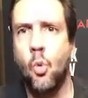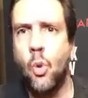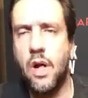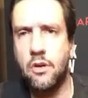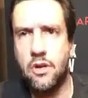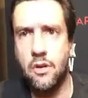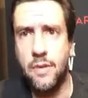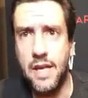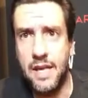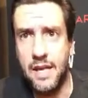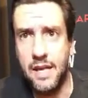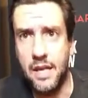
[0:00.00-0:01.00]
Welcome
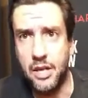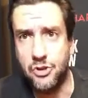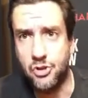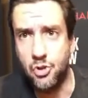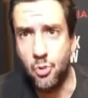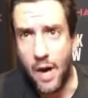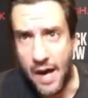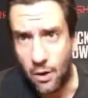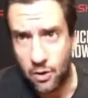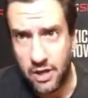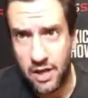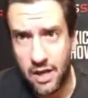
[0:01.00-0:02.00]
in to
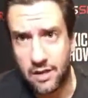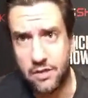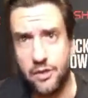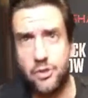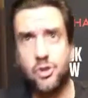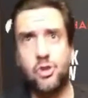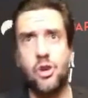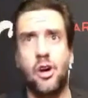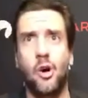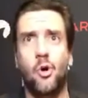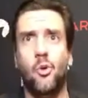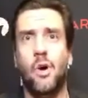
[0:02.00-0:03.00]
Outkick the
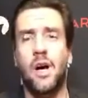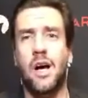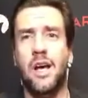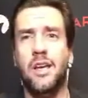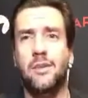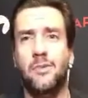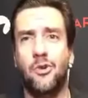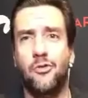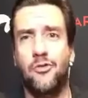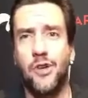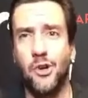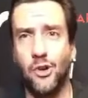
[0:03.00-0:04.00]
Show. I am
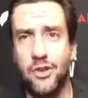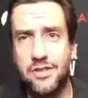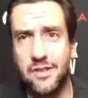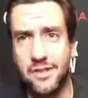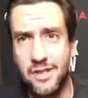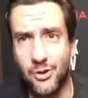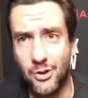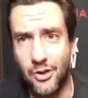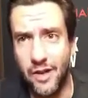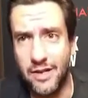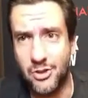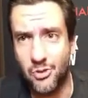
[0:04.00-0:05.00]
your fearless leader,
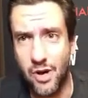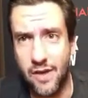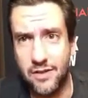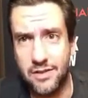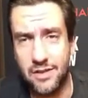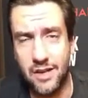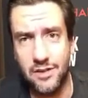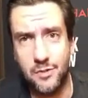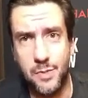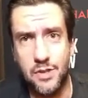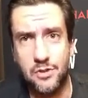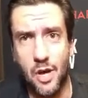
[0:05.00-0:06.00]
Clay Travis. I
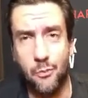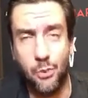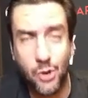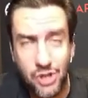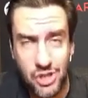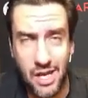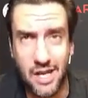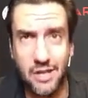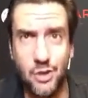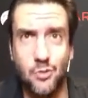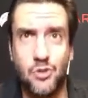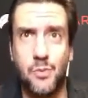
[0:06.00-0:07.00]

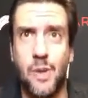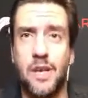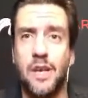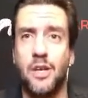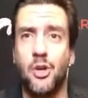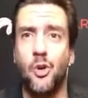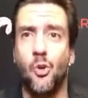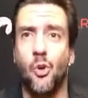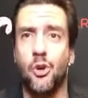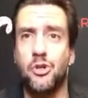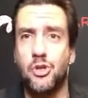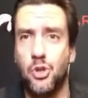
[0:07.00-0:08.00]
appreciate you spending
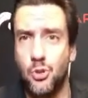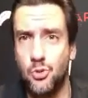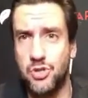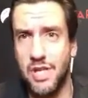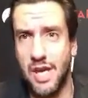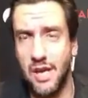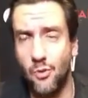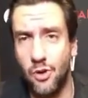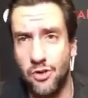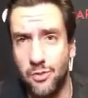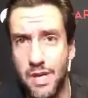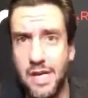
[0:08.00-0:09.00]
your Tuesday
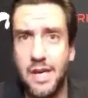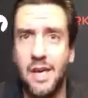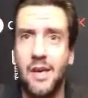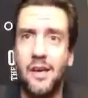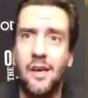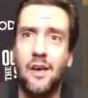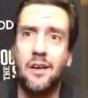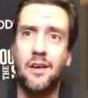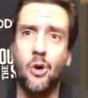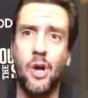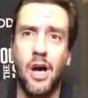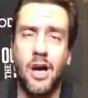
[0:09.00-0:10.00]
with me.
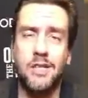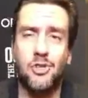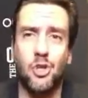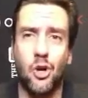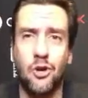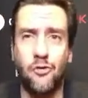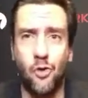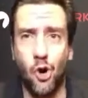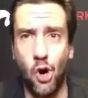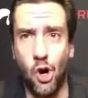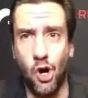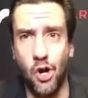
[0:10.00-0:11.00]
Go to OddsShark
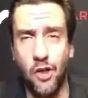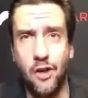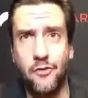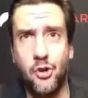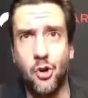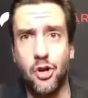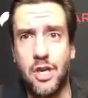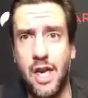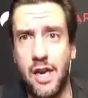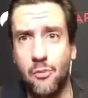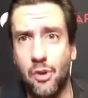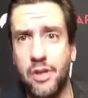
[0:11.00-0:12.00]
for all of your
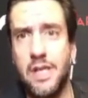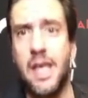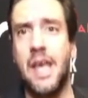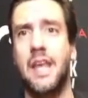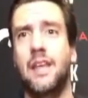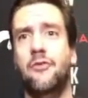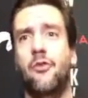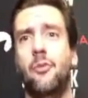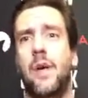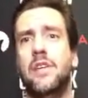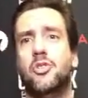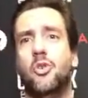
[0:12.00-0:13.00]
gambling and
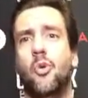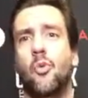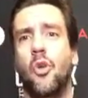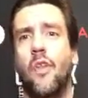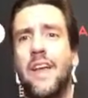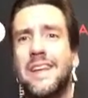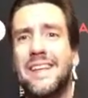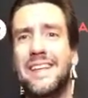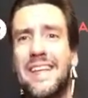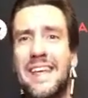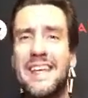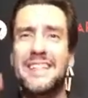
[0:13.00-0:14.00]
informational
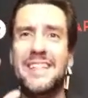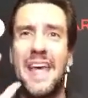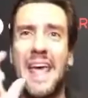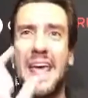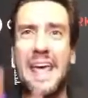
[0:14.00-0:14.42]
related needs.